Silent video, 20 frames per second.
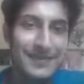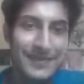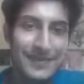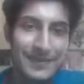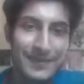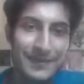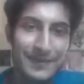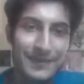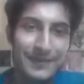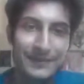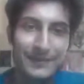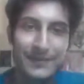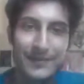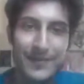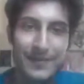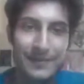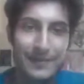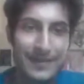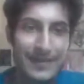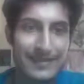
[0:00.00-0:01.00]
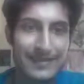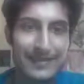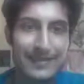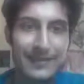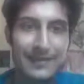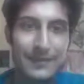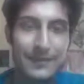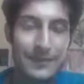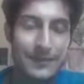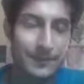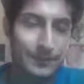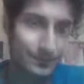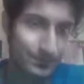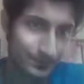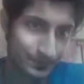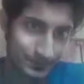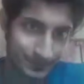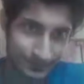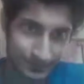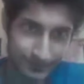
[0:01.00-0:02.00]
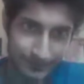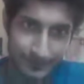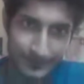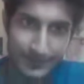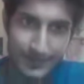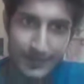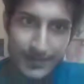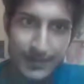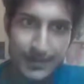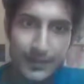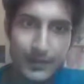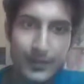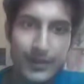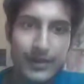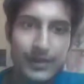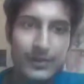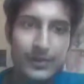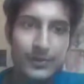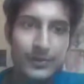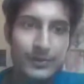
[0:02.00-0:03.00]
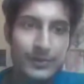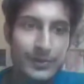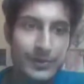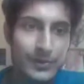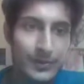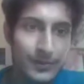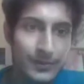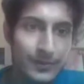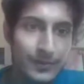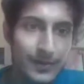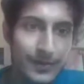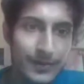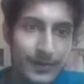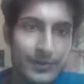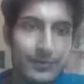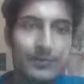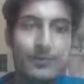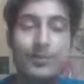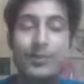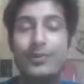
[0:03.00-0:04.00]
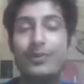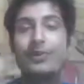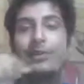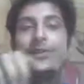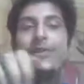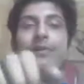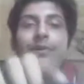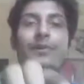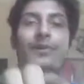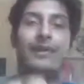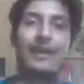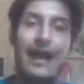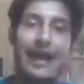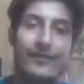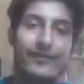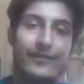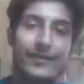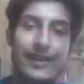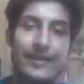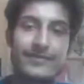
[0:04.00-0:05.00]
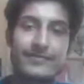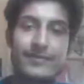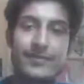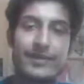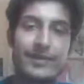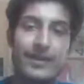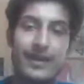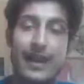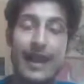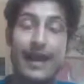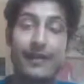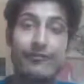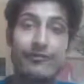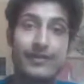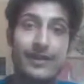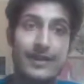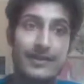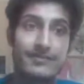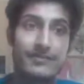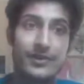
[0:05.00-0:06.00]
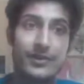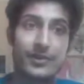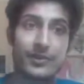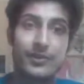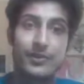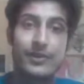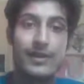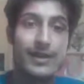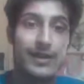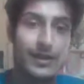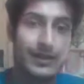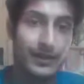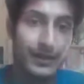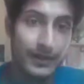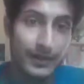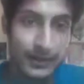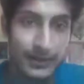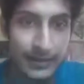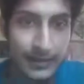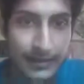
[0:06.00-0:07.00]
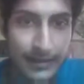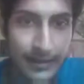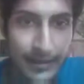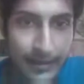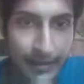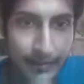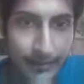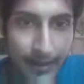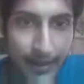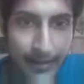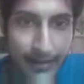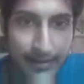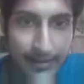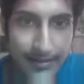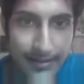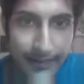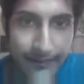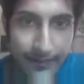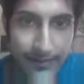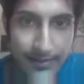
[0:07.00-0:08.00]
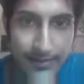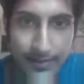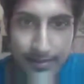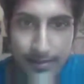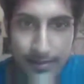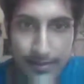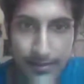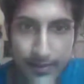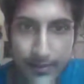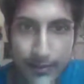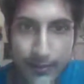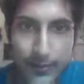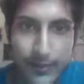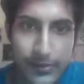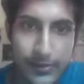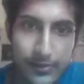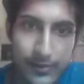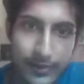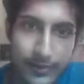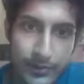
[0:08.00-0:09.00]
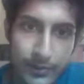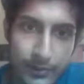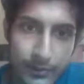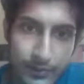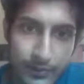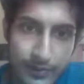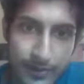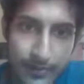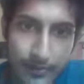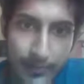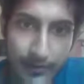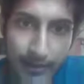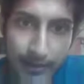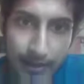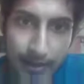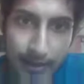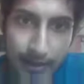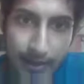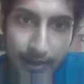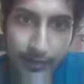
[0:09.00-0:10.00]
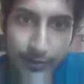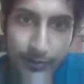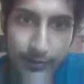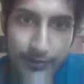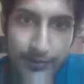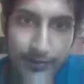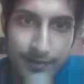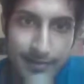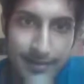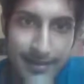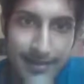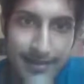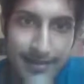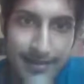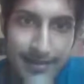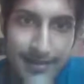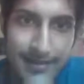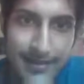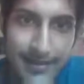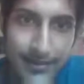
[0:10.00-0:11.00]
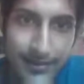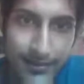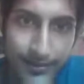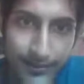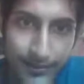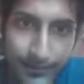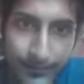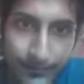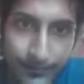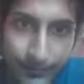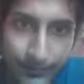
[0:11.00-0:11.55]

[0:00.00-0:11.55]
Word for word: so basically what do you do you put your advertisement advertisement code here in my case i will just what you can do simply you see this uh,